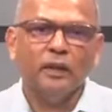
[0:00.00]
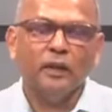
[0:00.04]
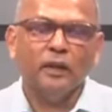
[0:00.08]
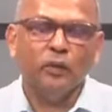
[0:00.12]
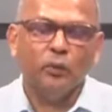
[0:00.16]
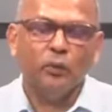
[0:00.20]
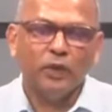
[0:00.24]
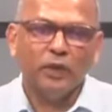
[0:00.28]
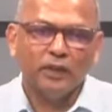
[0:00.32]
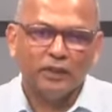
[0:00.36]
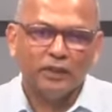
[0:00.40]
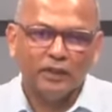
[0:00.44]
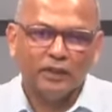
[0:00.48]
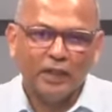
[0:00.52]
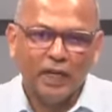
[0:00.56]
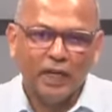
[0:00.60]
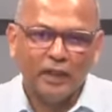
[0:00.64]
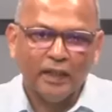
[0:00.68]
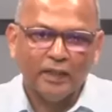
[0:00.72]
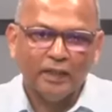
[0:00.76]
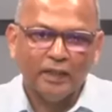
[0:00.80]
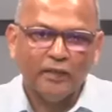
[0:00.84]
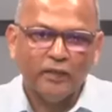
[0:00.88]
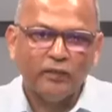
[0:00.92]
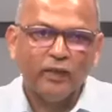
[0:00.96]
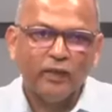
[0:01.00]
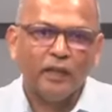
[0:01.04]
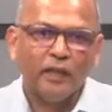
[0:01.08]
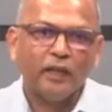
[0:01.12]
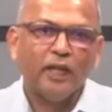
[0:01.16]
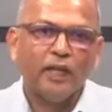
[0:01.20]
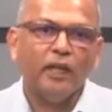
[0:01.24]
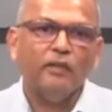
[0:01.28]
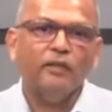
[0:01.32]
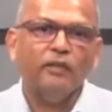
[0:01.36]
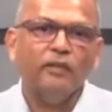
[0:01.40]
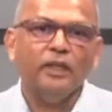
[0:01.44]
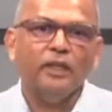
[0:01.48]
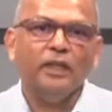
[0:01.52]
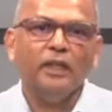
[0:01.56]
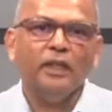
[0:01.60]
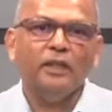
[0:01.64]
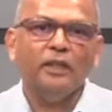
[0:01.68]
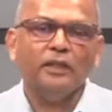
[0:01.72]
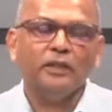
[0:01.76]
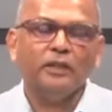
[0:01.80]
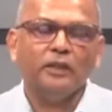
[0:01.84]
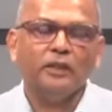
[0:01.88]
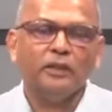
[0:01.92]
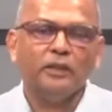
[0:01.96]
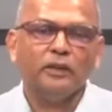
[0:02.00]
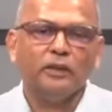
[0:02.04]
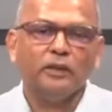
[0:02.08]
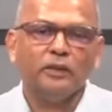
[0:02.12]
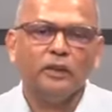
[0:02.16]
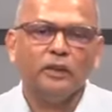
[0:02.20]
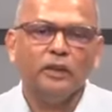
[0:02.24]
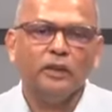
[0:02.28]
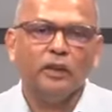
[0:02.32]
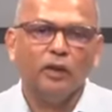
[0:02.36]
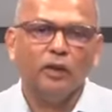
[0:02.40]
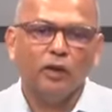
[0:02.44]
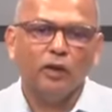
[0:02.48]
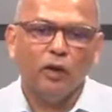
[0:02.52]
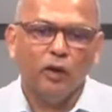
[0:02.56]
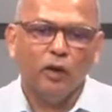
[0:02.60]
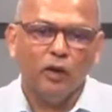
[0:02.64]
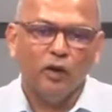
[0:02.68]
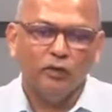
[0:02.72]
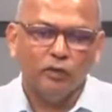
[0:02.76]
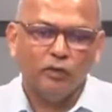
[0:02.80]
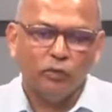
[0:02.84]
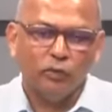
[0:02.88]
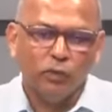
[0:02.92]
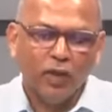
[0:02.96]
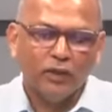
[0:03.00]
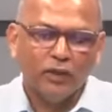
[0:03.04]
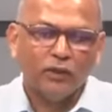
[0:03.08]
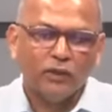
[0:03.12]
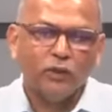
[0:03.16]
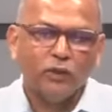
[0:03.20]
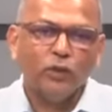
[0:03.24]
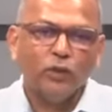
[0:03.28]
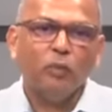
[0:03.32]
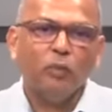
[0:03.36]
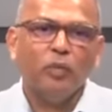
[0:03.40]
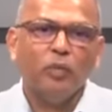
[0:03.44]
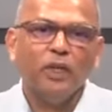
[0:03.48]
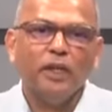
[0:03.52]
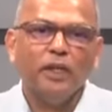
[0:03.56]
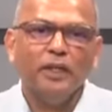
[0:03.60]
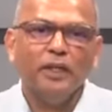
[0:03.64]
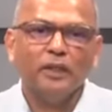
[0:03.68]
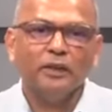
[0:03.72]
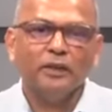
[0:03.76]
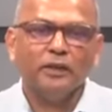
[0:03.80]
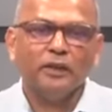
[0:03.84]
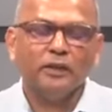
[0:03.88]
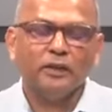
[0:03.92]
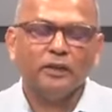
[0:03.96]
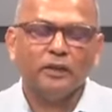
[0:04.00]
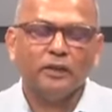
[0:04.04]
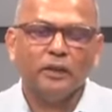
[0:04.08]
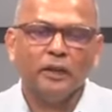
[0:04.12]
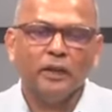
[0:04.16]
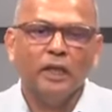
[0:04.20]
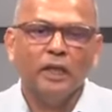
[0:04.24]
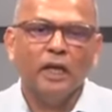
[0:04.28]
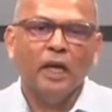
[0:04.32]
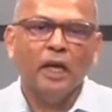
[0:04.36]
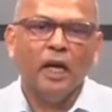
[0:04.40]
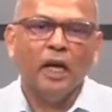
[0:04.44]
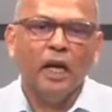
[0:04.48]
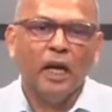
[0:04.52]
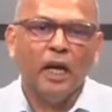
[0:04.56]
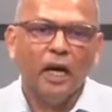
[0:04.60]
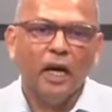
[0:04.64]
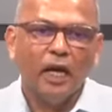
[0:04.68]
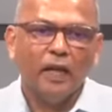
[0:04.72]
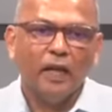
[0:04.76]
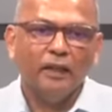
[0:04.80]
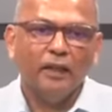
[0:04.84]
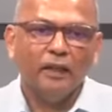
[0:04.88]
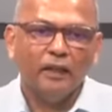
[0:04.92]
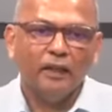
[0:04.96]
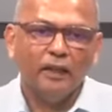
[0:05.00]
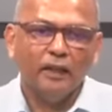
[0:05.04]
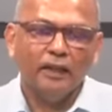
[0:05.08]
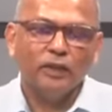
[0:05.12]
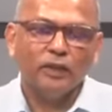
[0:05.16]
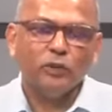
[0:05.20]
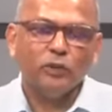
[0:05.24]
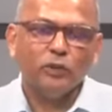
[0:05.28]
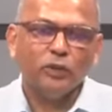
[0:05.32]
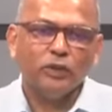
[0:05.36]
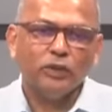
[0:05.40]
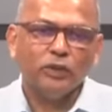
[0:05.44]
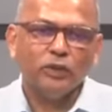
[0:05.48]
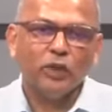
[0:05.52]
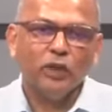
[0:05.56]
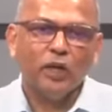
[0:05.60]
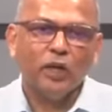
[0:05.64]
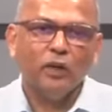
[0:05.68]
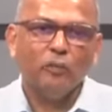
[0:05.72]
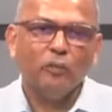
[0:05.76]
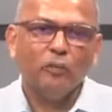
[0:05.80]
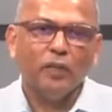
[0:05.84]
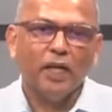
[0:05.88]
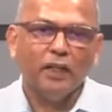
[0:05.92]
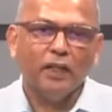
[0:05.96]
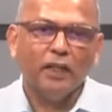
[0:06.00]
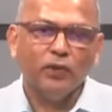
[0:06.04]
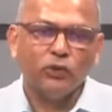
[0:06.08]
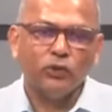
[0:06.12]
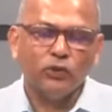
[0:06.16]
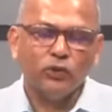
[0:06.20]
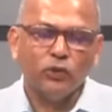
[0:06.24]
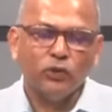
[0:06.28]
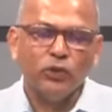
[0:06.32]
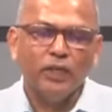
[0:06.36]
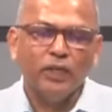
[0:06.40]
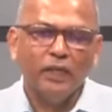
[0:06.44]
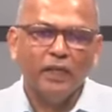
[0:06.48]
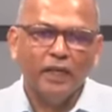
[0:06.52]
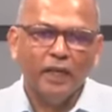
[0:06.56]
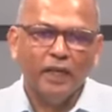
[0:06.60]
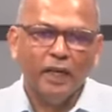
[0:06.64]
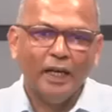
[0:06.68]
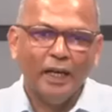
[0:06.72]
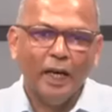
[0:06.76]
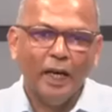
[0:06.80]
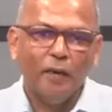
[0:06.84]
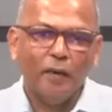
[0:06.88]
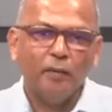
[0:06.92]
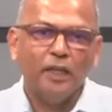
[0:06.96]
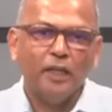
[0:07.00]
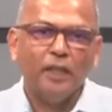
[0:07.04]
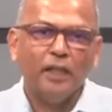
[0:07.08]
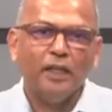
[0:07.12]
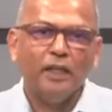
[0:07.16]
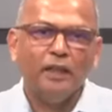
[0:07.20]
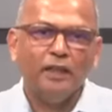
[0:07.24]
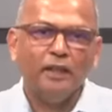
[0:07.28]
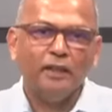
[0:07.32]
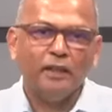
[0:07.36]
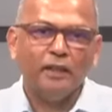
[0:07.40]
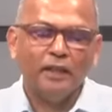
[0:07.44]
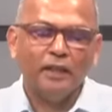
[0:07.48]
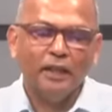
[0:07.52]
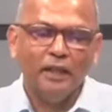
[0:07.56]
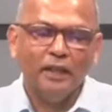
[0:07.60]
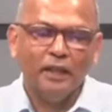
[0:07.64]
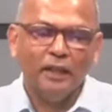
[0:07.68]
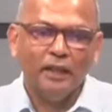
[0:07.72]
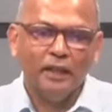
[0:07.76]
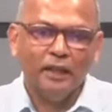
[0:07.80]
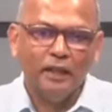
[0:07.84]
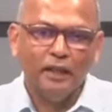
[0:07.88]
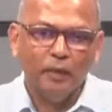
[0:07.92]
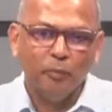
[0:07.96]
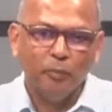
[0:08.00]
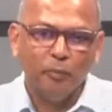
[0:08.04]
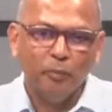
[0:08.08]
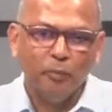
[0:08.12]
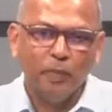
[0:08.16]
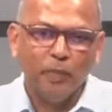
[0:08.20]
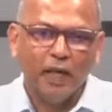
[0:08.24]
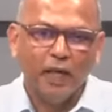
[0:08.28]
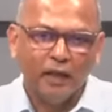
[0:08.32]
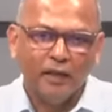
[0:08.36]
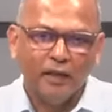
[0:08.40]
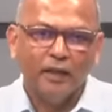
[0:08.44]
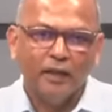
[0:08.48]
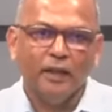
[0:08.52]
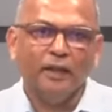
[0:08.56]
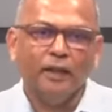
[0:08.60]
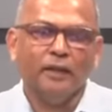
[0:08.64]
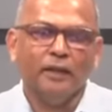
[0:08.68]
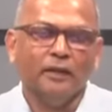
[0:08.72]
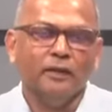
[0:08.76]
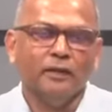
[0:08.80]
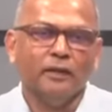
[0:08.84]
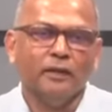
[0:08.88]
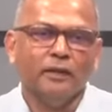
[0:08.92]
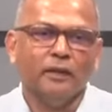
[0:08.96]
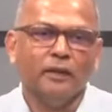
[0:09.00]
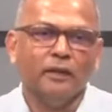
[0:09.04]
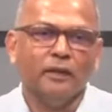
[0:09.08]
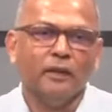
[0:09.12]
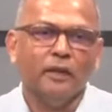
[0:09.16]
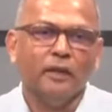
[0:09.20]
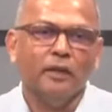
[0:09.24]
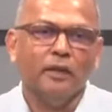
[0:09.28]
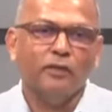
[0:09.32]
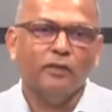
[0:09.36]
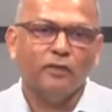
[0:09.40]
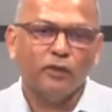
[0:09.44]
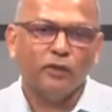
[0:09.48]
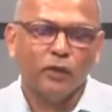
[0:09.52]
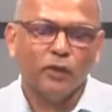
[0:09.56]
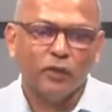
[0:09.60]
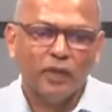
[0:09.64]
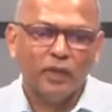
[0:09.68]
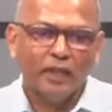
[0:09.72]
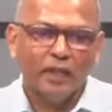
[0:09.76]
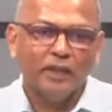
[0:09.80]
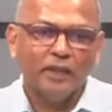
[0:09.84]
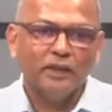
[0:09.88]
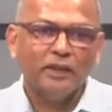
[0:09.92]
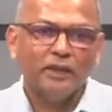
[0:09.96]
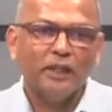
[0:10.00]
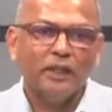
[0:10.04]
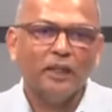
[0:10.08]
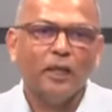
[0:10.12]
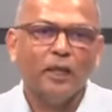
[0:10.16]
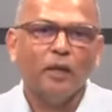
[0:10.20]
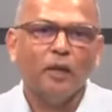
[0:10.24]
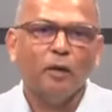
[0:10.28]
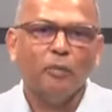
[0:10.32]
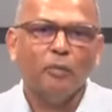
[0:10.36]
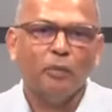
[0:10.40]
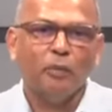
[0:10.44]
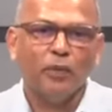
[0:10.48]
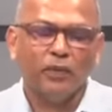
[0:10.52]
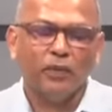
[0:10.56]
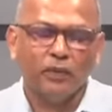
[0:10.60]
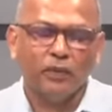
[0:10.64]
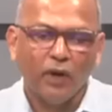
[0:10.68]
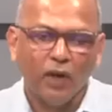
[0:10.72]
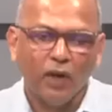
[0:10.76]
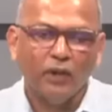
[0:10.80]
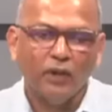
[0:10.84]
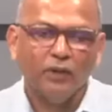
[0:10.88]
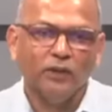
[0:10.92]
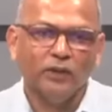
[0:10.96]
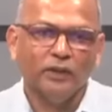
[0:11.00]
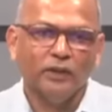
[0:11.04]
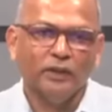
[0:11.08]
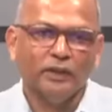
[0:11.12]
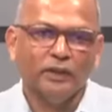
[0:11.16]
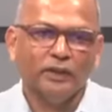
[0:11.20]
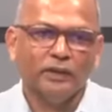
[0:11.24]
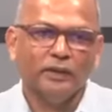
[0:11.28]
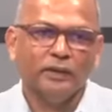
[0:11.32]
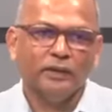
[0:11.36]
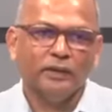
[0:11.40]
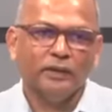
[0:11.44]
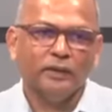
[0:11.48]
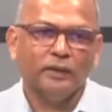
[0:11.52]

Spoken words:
with scientific evidence of what took place, and this was done by 3 eminent independent forensic pathologists.